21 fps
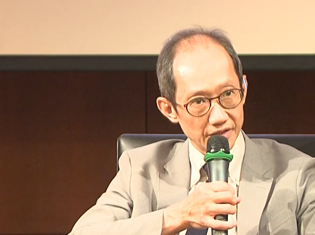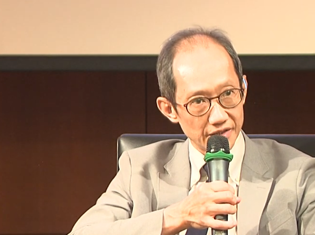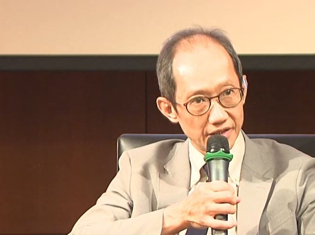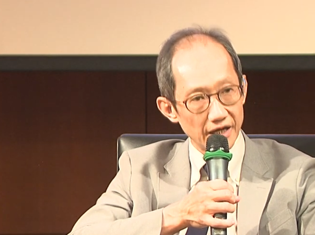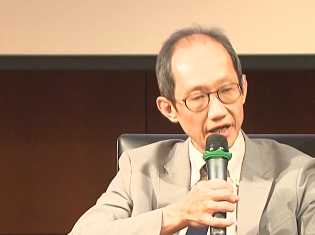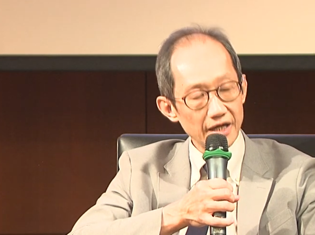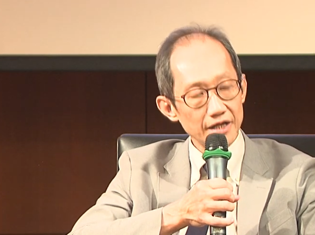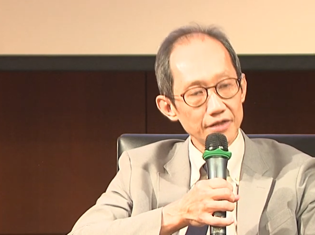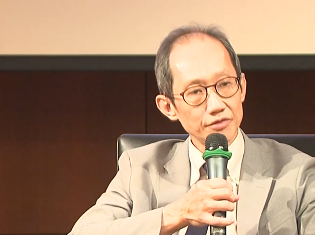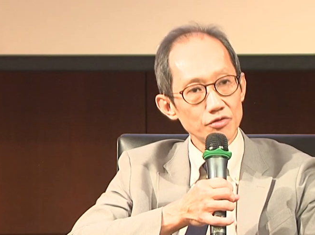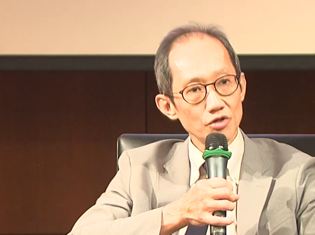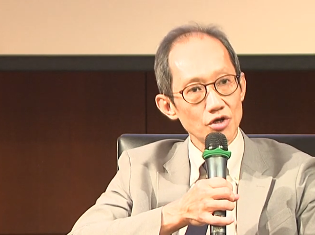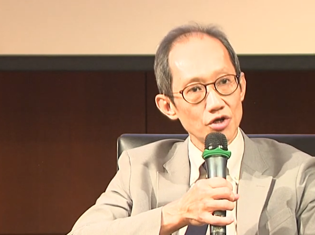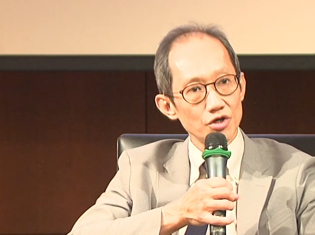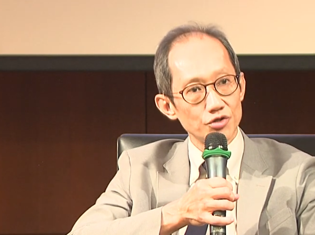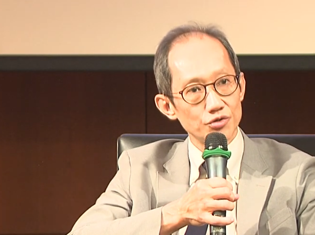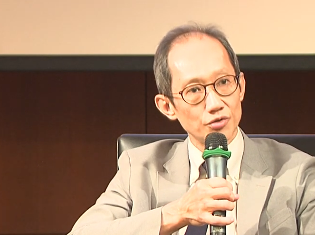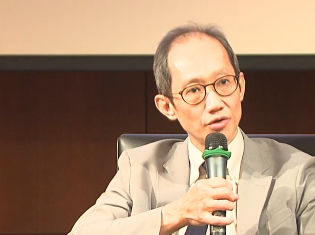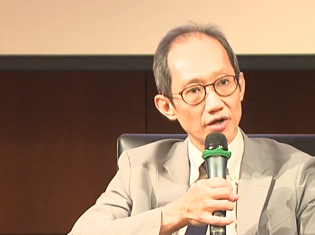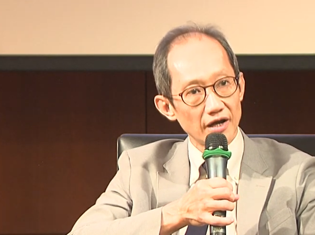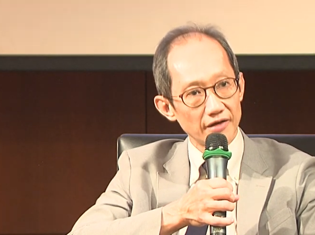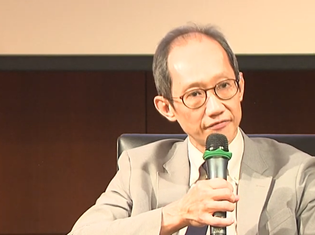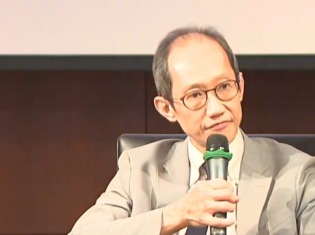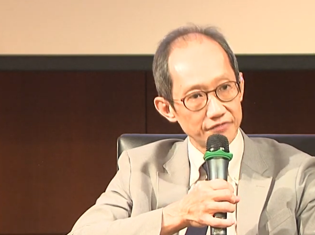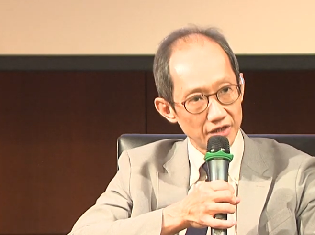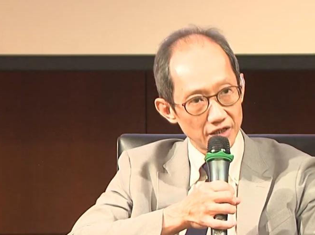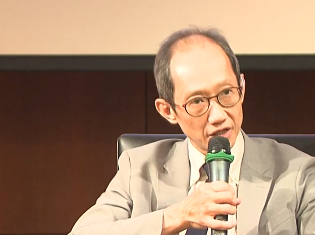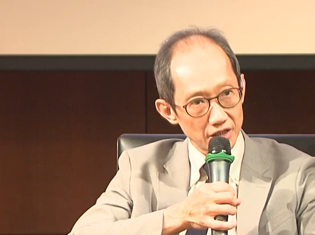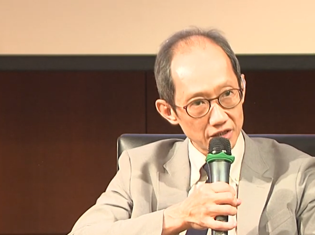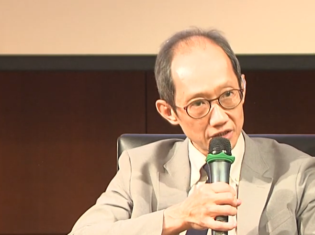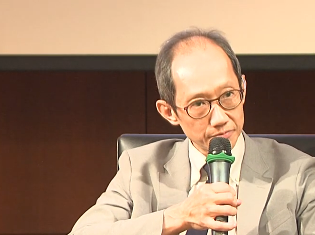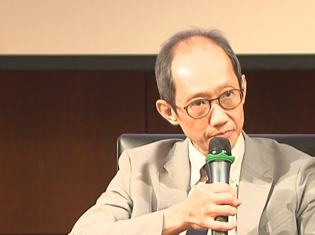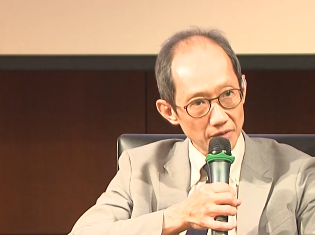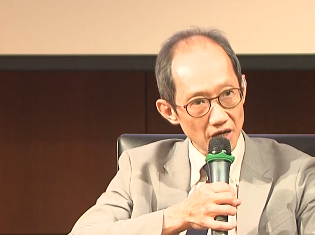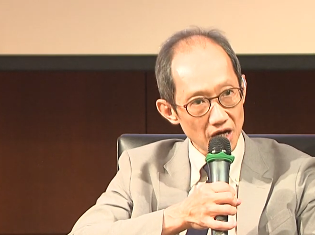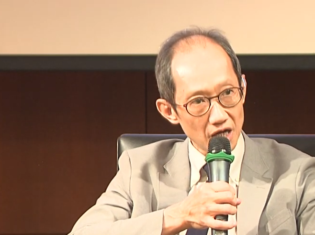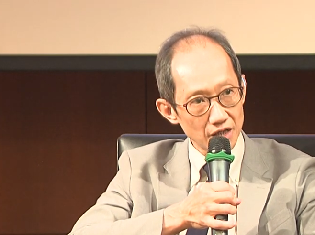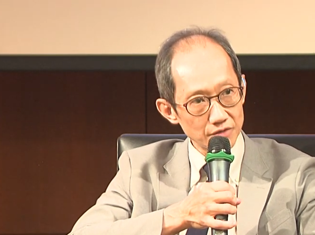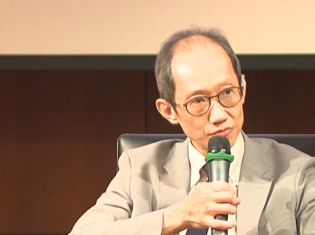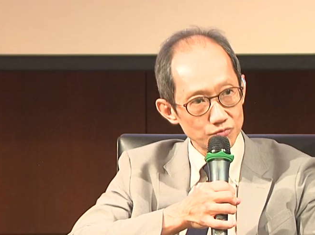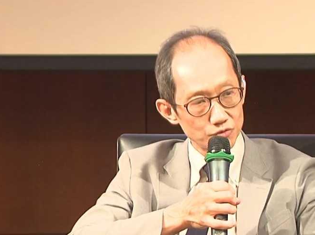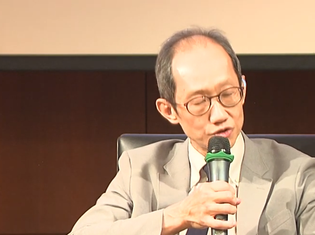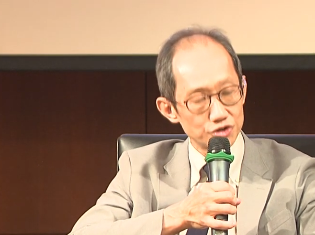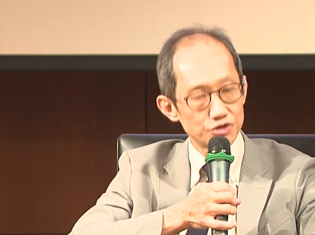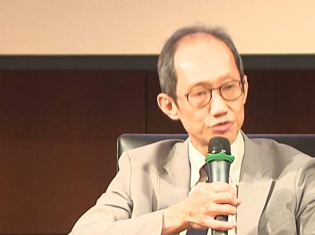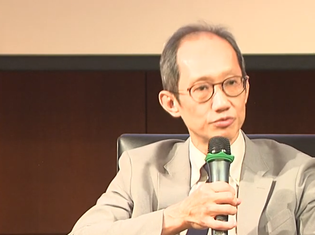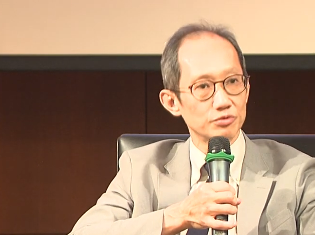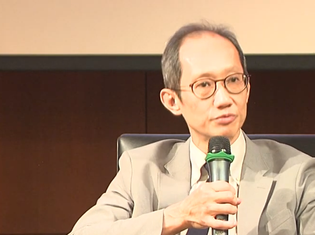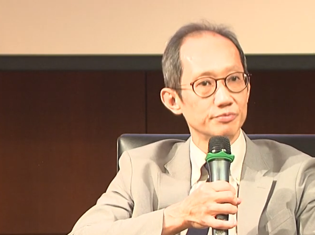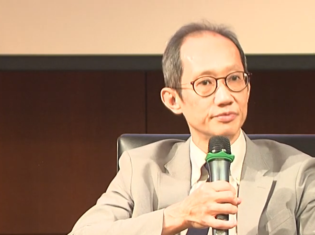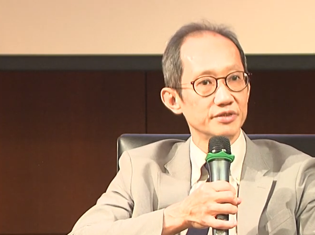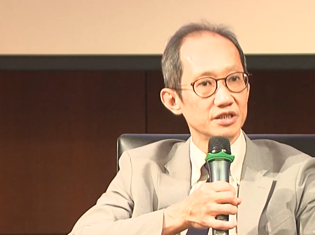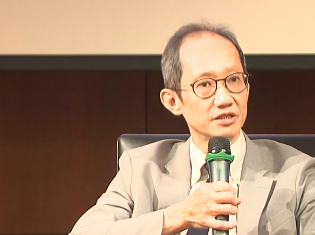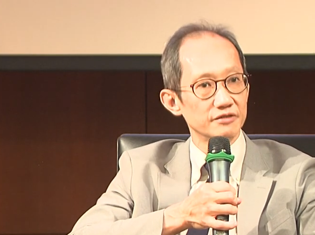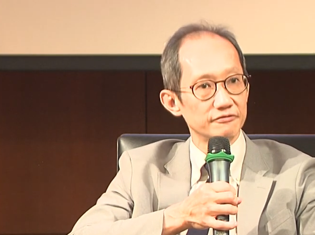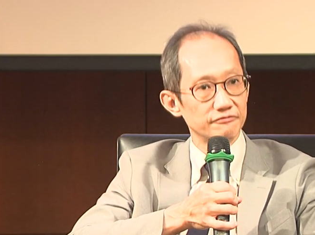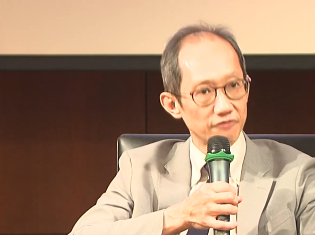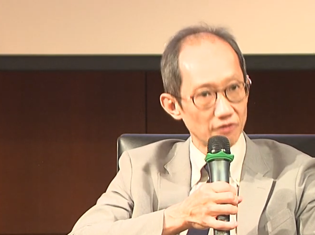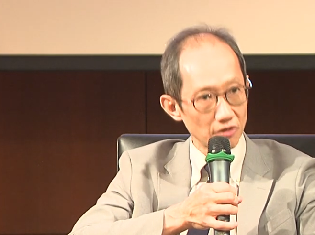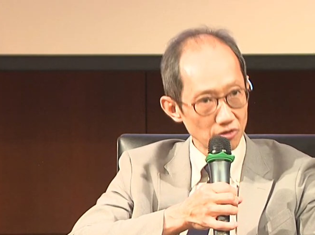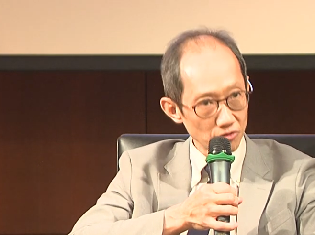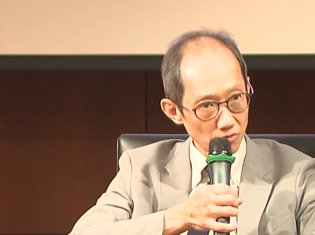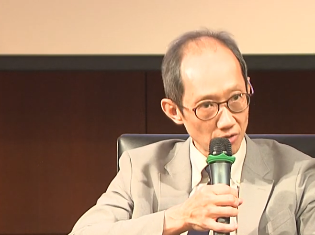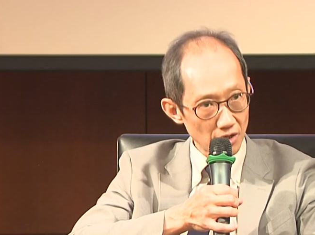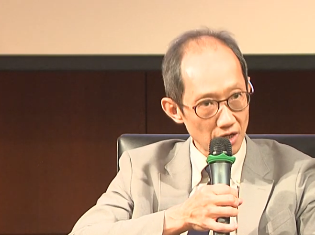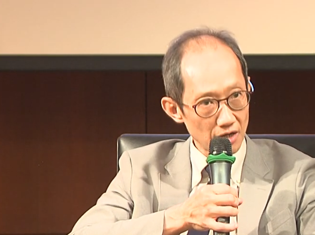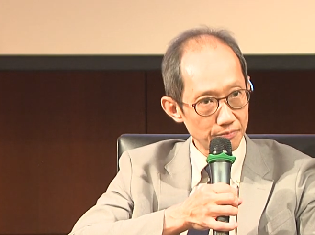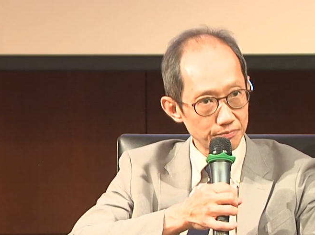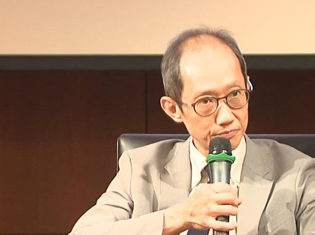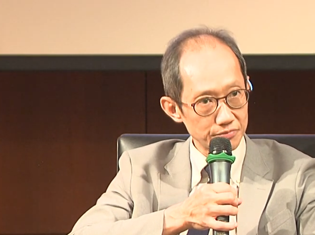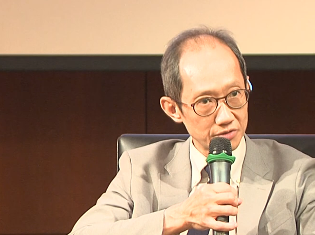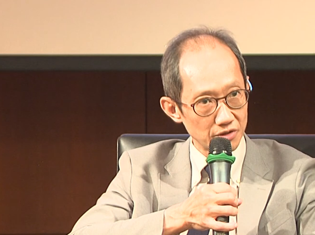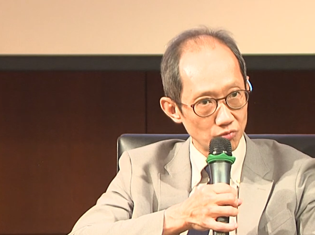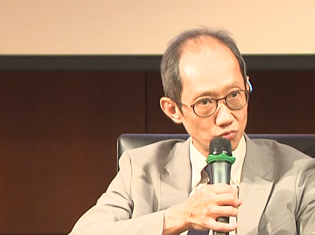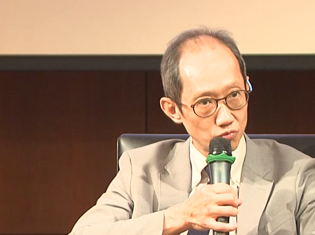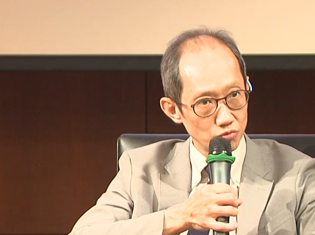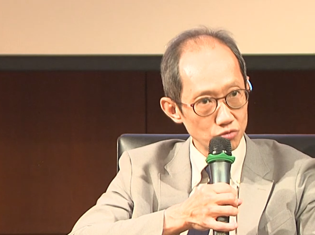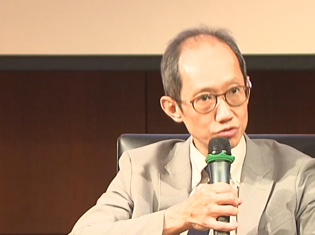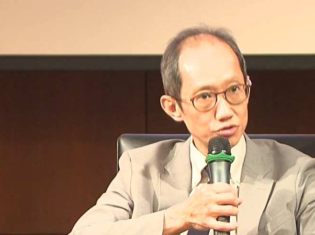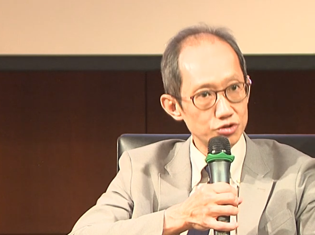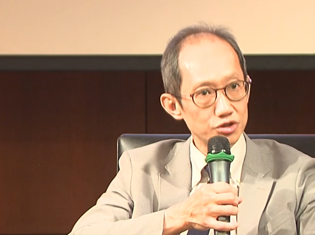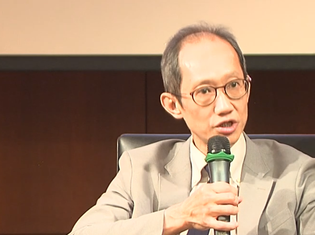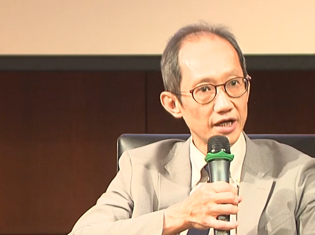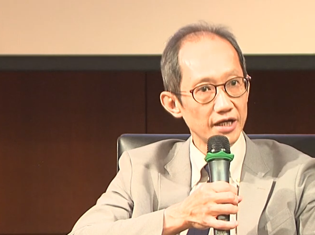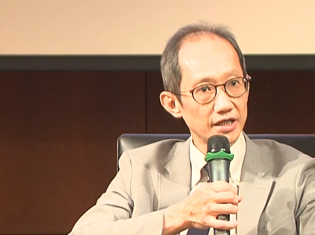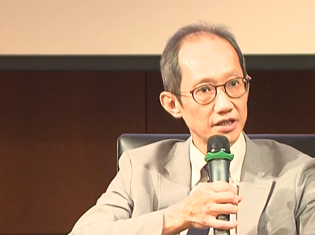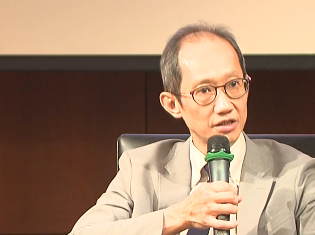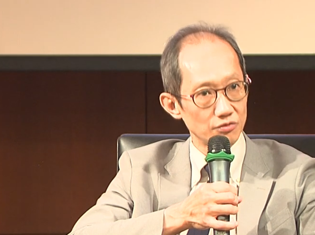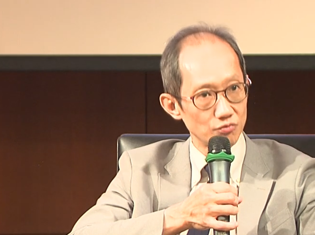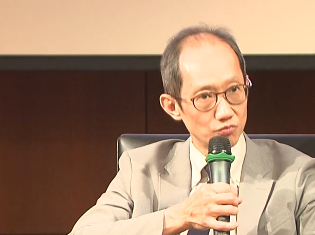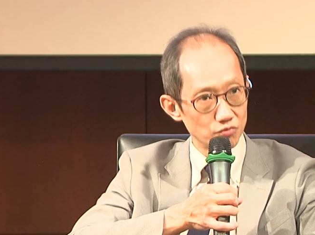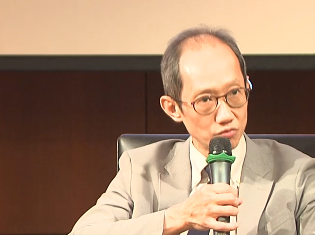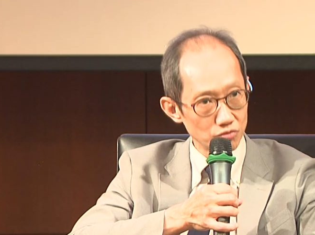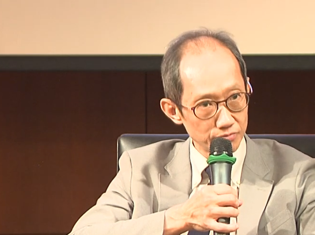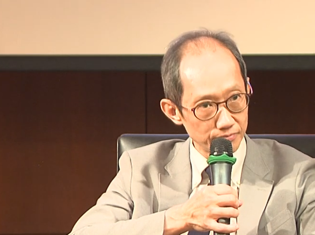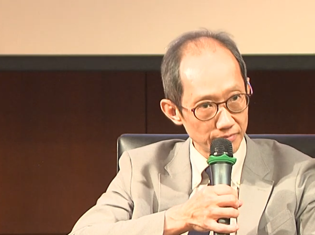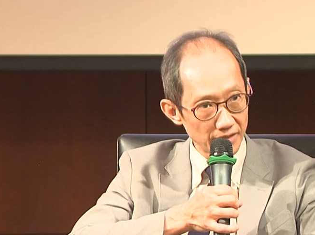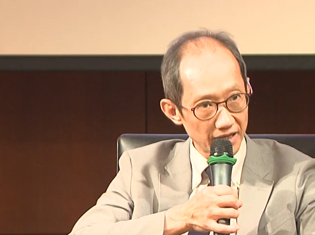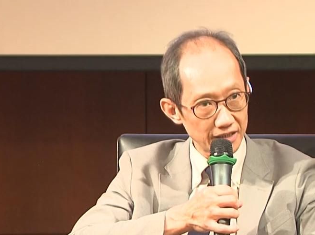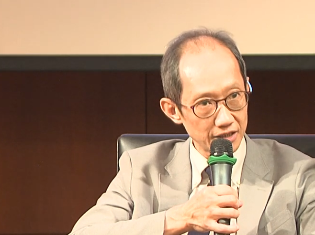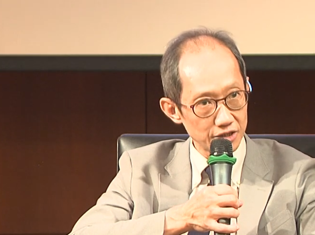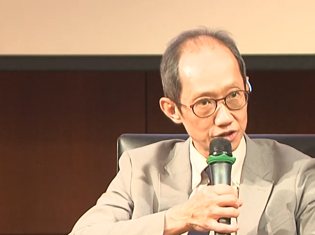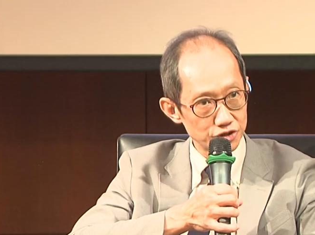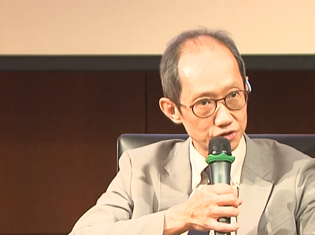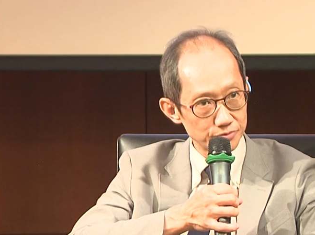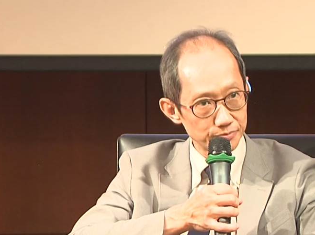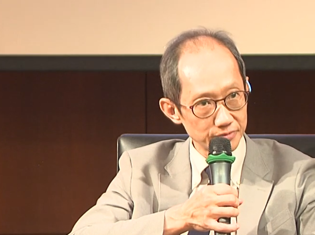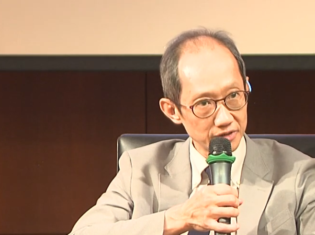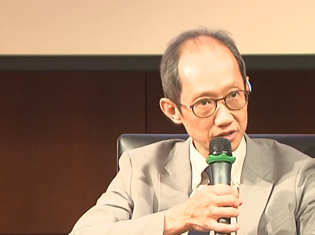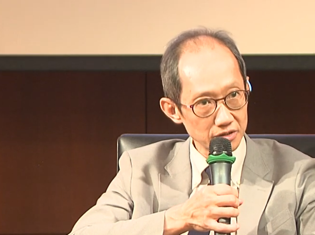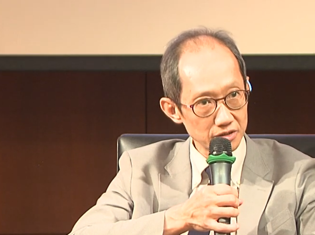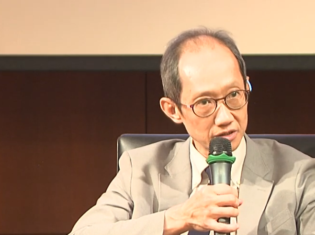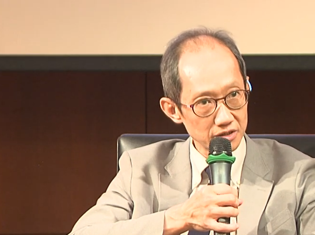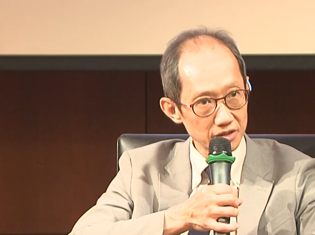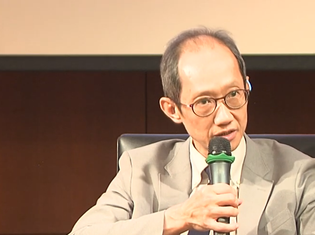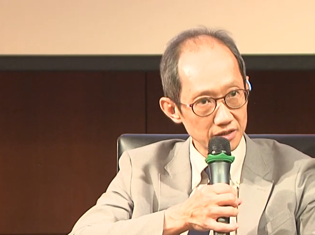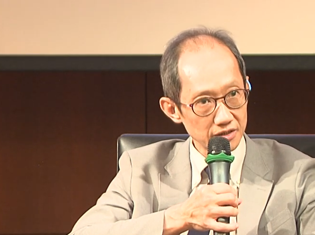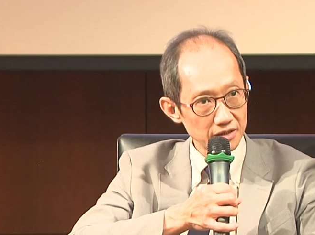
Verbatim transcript: Then you have the other part, which will be the follow up, the wound check, the wound management,